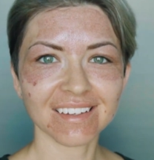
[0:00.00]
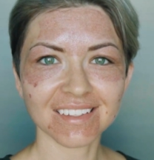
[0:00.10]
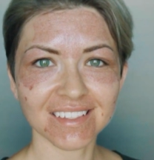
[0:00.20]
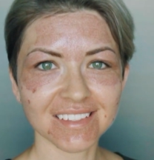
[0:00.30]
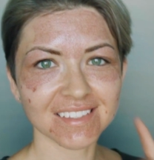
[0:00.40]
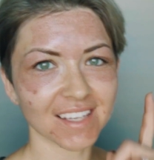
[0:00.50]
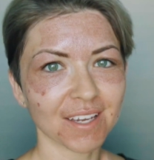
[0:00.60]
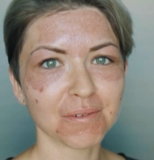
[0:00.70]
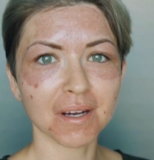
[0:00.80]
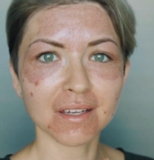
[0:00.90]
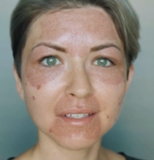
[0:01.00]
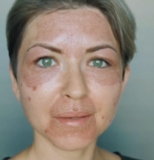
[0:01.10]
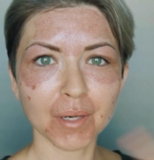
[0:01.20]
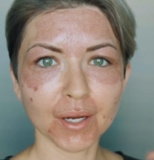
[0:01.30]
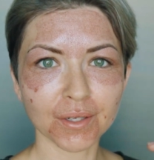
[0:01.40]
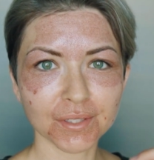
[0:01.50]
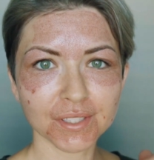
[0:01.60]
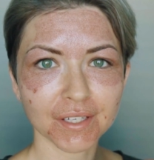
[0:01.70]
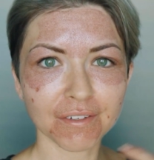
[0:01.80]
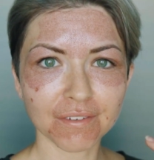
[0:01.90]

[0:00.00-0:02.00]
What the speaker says: is day 1 post